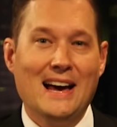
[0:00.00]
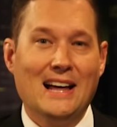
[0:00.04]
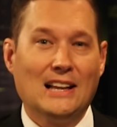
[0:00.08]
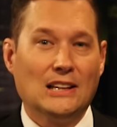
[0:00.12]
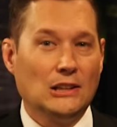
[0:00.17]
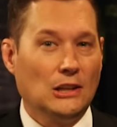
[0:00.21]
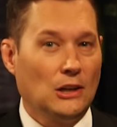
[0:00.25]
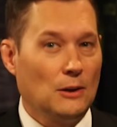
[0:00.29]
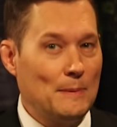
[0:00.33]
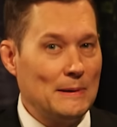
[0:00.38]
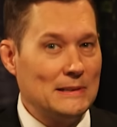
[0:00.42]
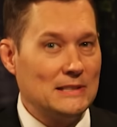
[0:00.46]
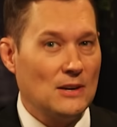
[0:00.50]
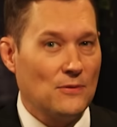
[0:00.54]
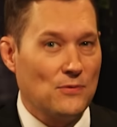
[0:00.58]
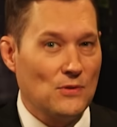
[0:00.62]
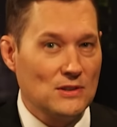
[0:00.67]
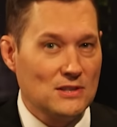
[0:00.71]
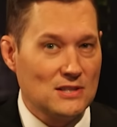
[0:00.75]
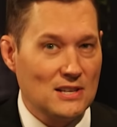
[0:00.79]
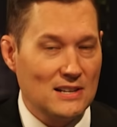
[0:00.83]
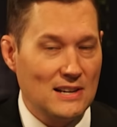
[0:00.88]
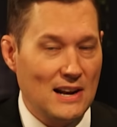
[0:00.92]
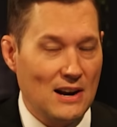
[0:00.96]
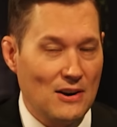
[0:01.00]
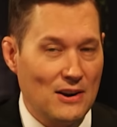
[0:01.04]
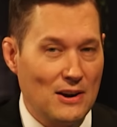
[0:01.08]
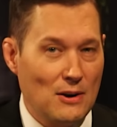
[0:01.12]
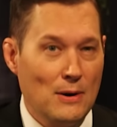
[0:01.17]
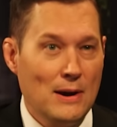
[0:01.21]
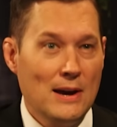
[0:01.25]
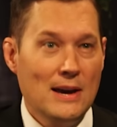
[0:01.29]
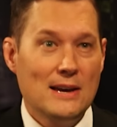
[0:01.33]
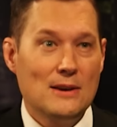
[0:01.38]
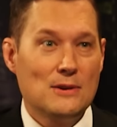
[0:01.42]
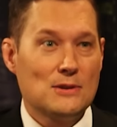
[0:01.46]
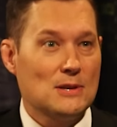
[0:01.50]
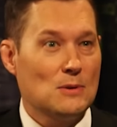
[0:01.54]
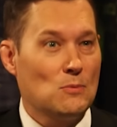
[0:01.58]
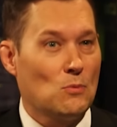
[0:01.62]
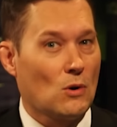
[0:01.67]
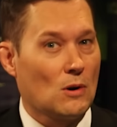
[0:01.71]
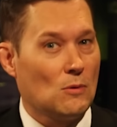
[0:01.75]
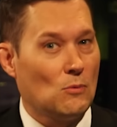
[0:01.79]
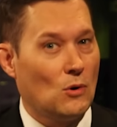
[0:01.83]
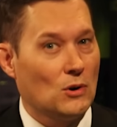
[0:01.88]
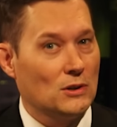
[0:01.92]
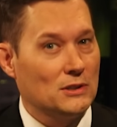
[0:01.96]
A little bit different scenario. He was in
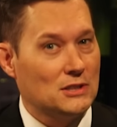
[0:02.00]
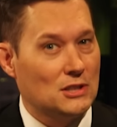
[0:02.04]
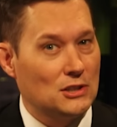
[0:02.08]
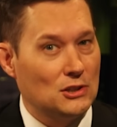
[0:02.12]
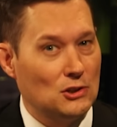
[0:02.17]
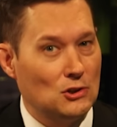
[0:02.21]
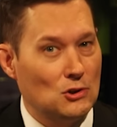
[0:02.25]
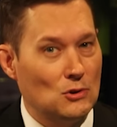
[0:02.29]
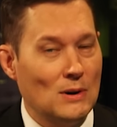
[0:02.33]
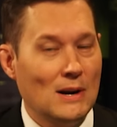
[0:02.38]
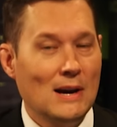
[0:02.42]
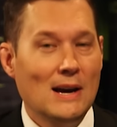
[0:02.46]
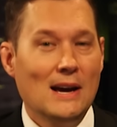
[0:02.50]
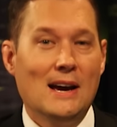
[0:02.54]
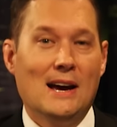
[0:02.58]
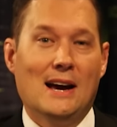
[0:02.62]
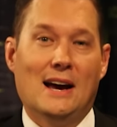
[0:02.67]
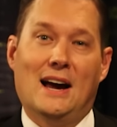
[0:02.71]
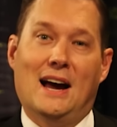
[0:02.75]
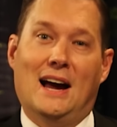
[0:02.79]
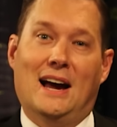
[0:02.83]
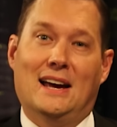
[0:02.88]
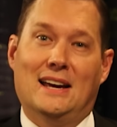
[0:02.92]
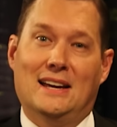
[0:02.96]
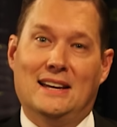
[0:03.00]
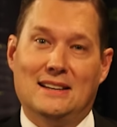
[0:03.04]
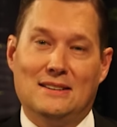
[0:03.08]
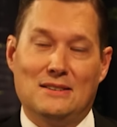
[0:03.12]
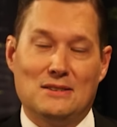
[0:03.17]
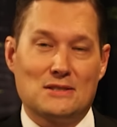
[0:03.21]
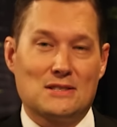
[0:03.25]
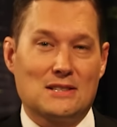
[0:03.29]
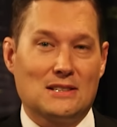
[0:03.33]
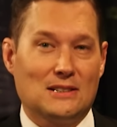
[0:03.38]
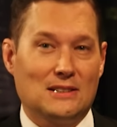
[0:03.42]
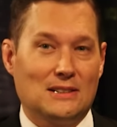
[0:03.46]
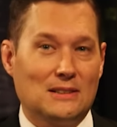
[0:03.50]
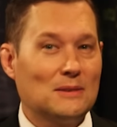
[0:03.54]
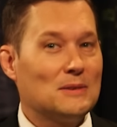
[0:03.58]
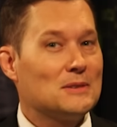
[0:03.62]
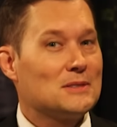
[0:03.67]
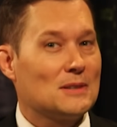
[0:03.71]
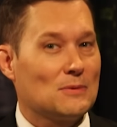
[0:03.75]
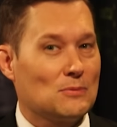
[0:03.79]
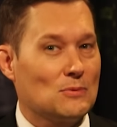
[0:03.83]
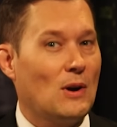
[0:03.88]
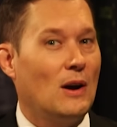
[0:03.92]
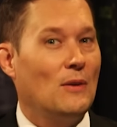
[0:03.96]
World War II. It was
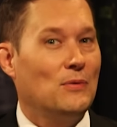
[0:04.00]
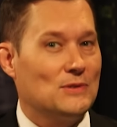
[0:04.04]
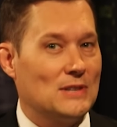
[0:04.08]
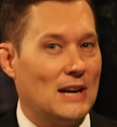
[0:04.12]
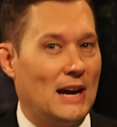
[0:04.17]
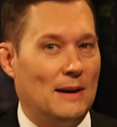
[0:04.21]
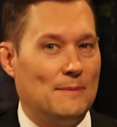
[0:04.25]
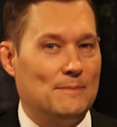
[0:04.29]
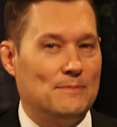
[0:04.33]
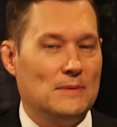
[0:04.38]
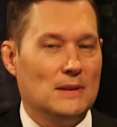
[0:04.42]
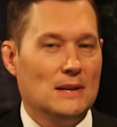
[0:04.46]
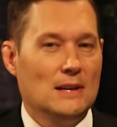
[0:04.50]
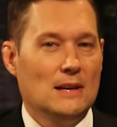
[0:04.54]
a rough time.